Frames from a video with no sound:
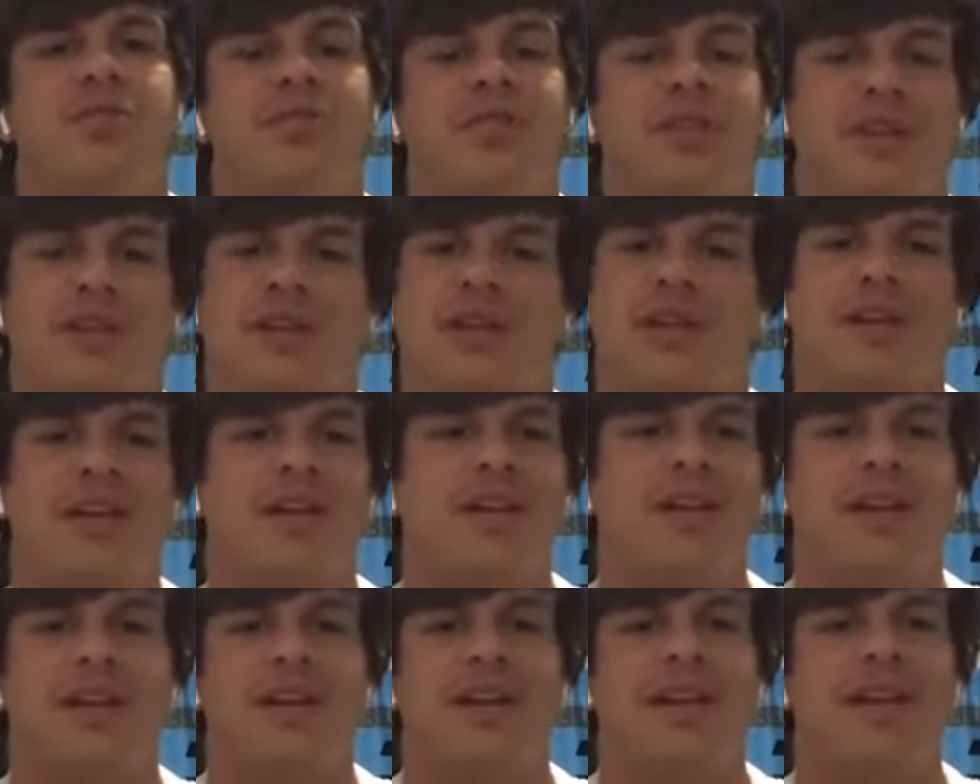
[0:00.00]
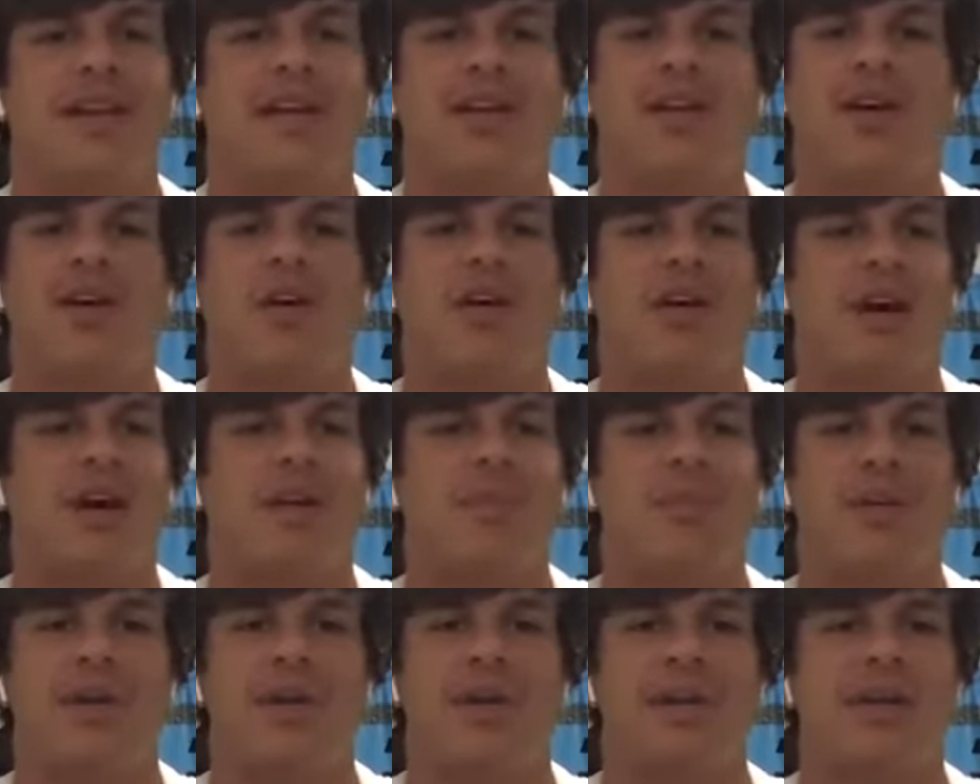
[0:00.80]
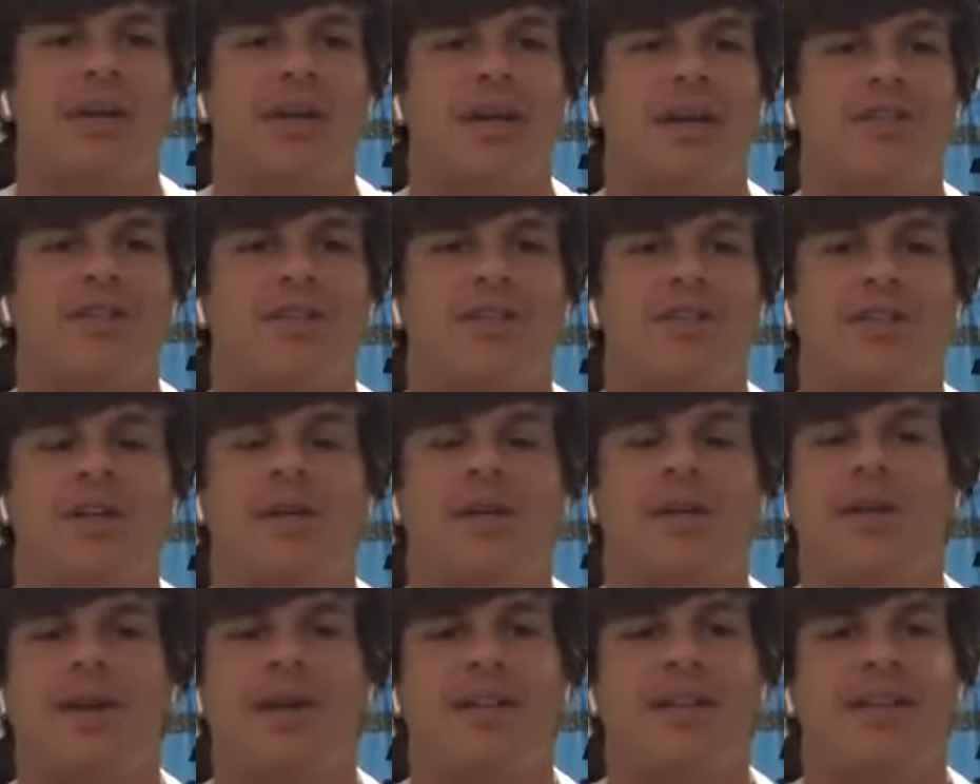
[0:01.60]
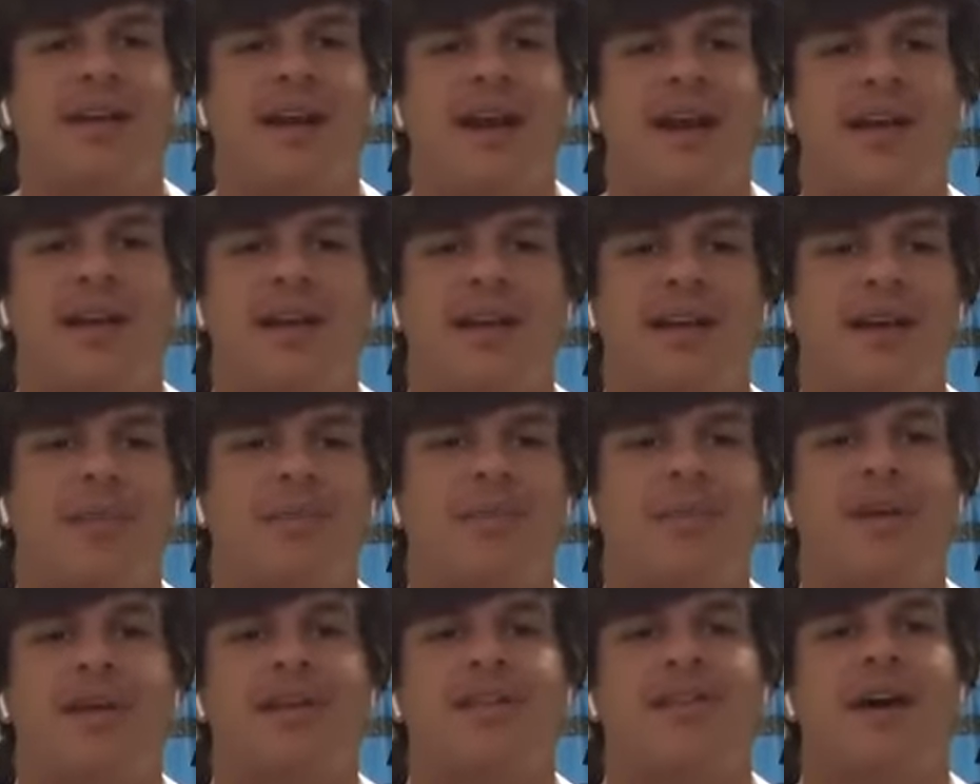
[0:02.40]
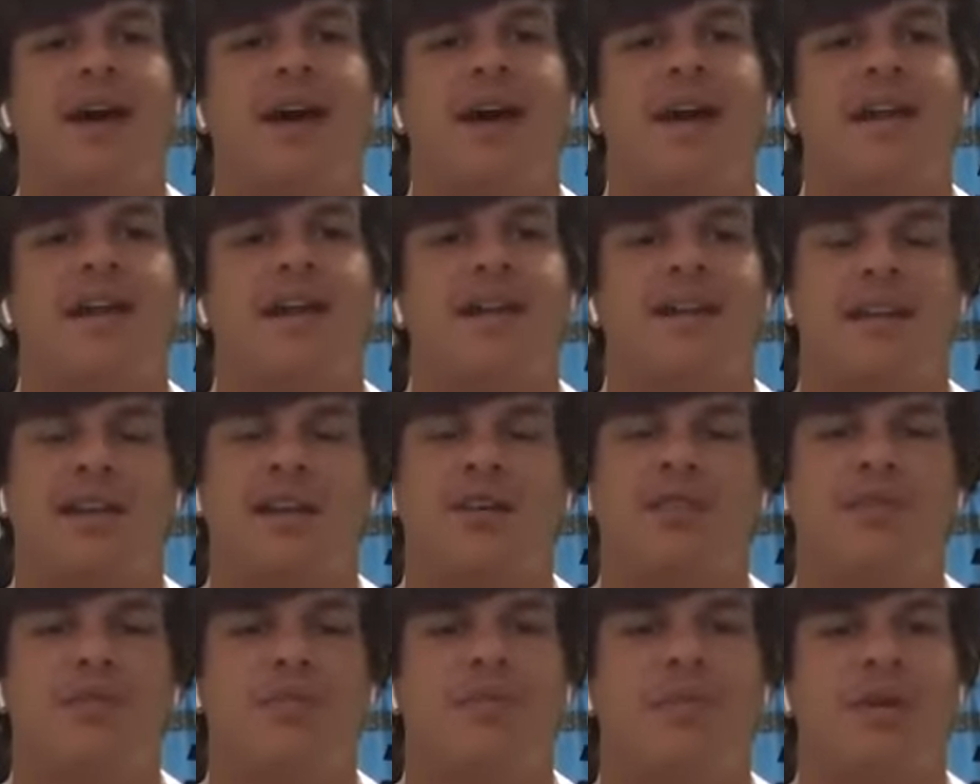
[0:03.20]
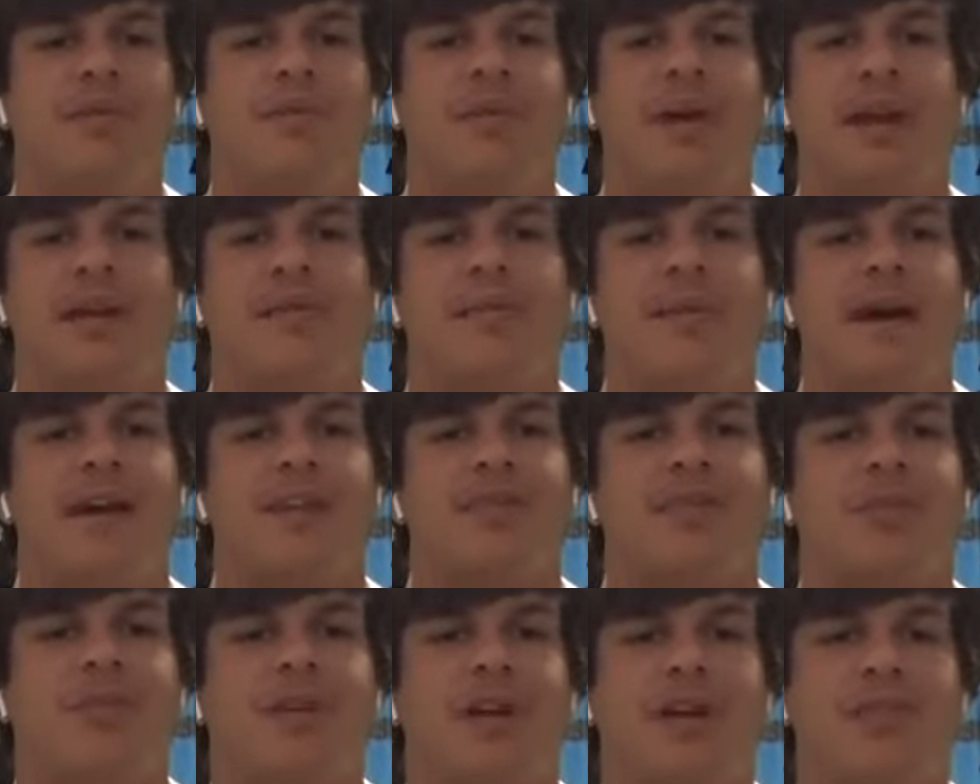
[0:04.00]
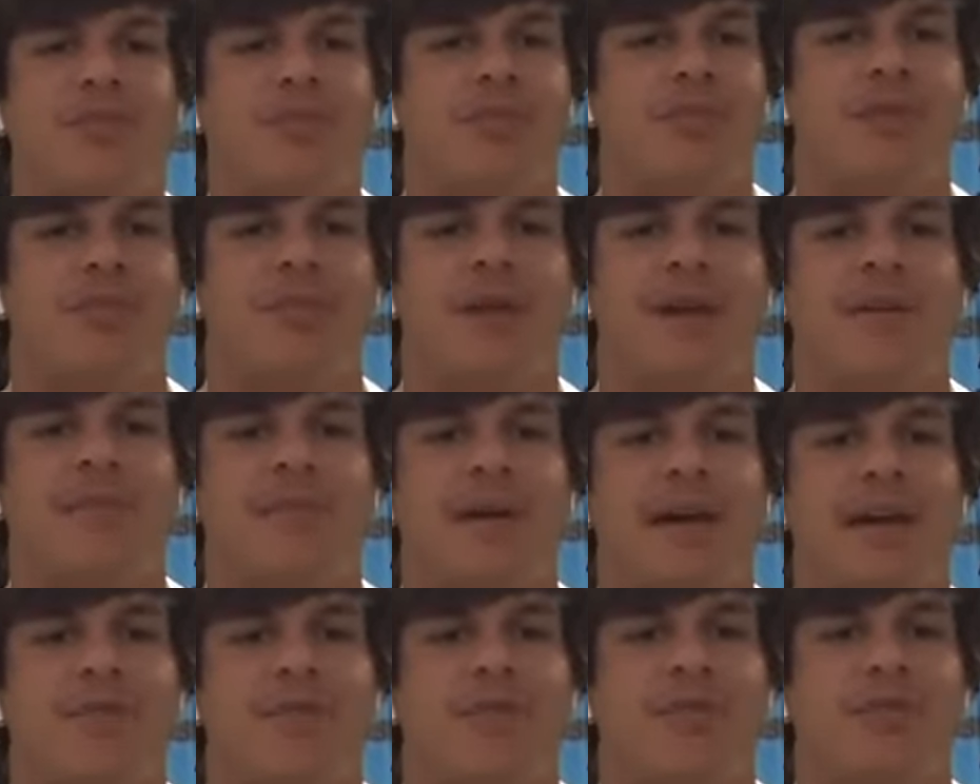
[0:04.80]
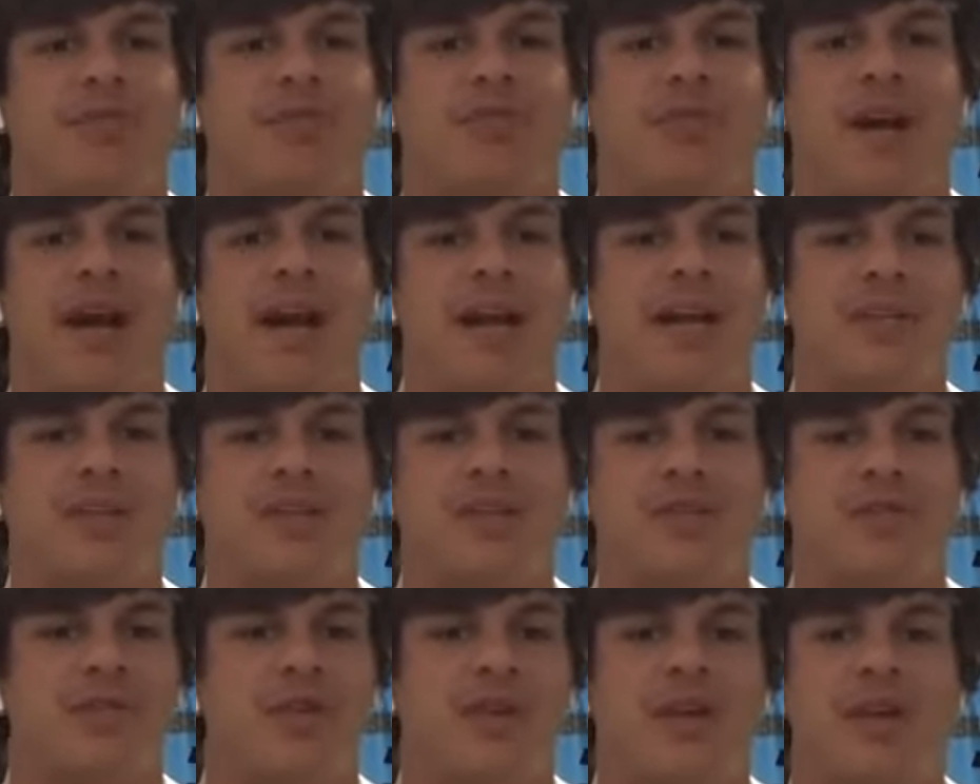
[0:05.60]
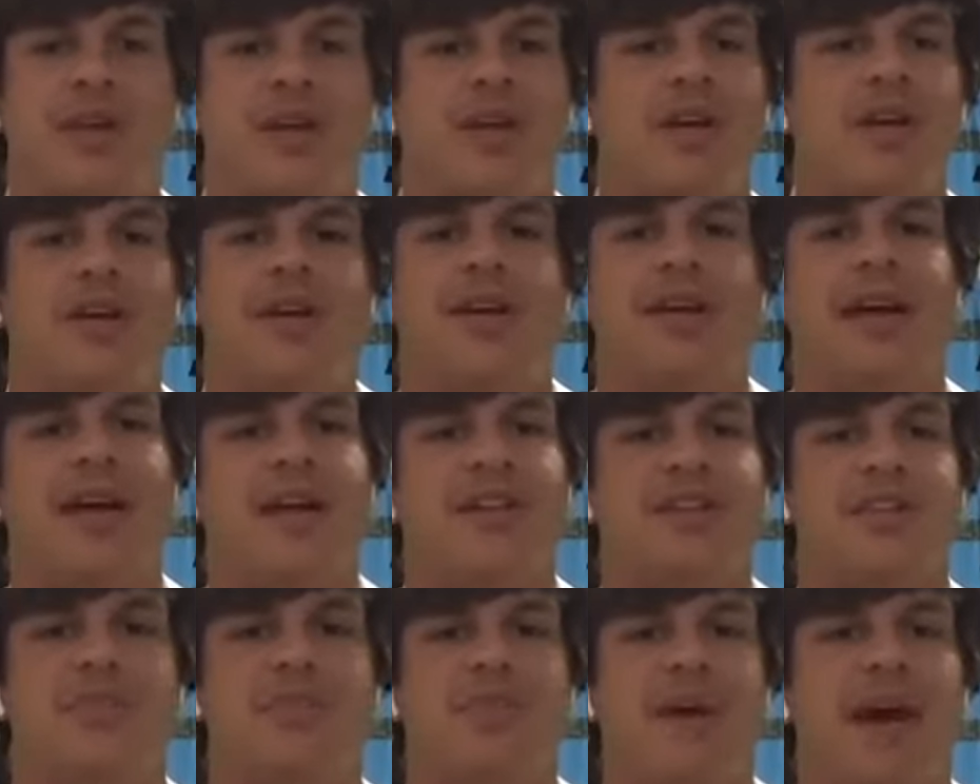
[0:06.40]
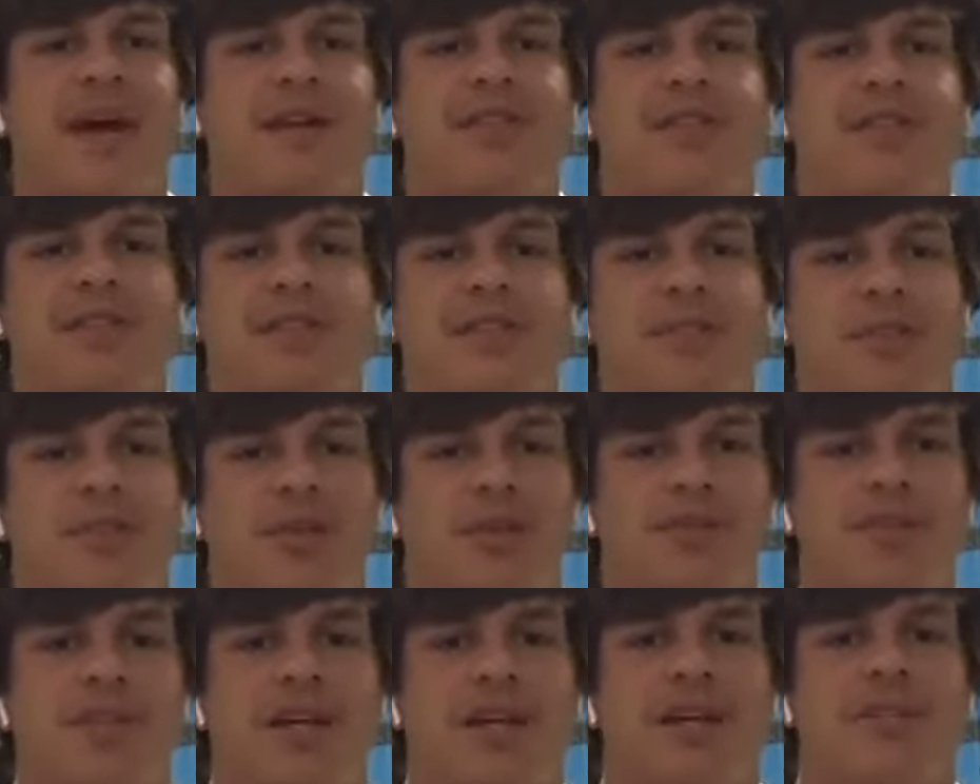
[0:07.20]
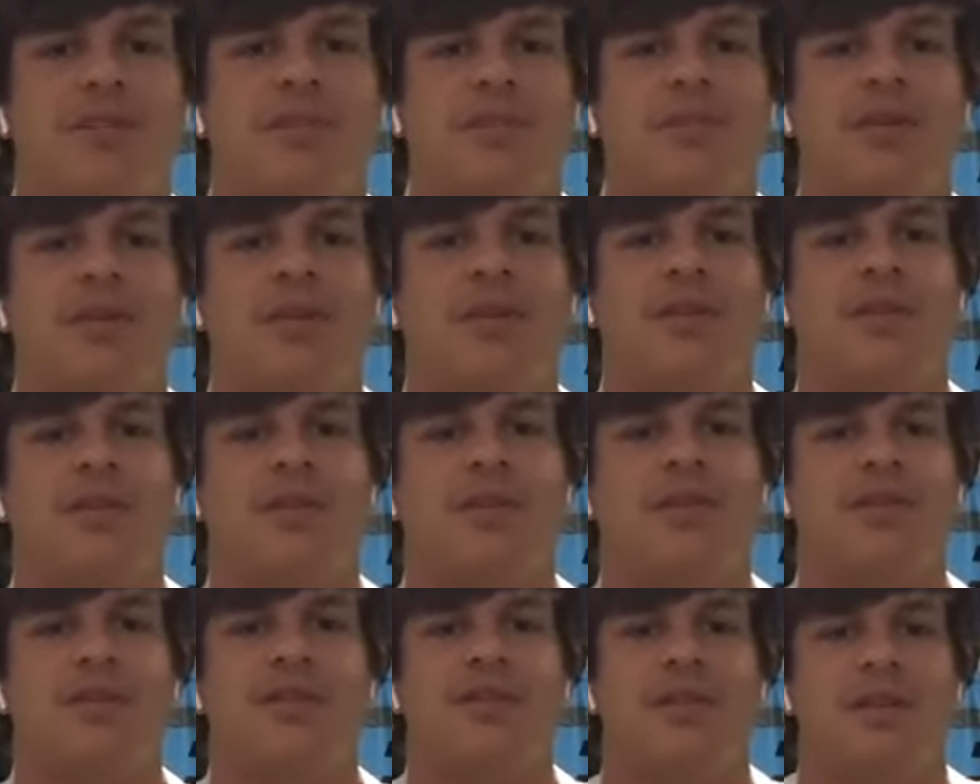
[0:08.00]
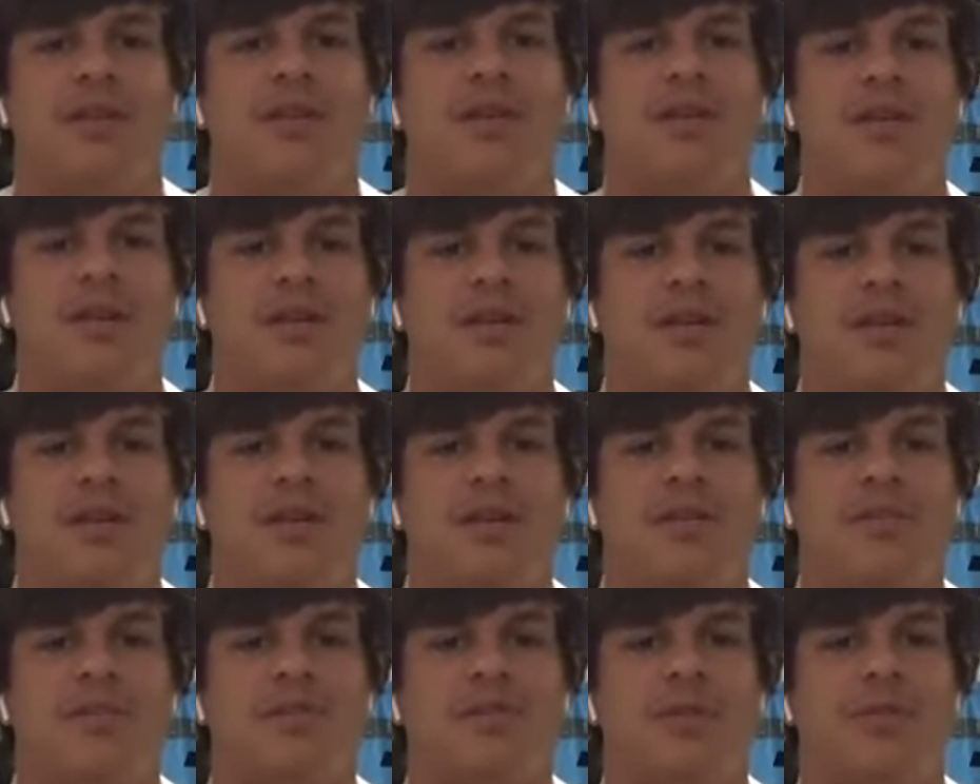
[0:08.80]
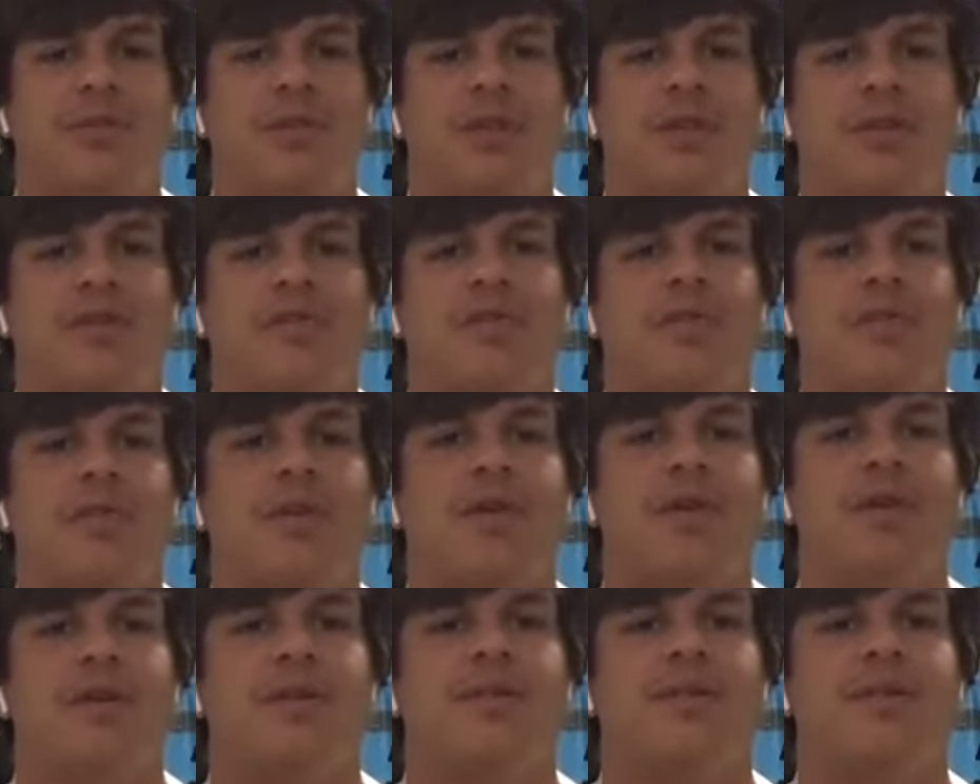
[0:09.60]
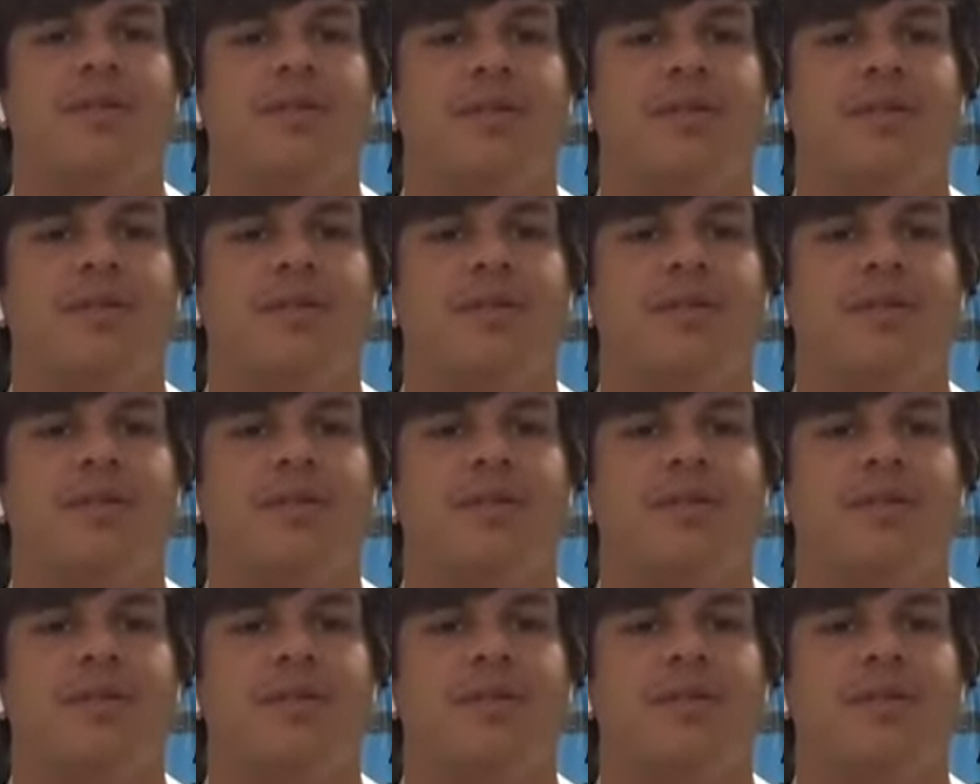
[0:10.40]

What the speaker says: And then I played catcher, he played tight end, I played tight end, and then he was a big man in basketball, and I was a big man in basketball. So he kind of just passed the torch down to me and just went running from there.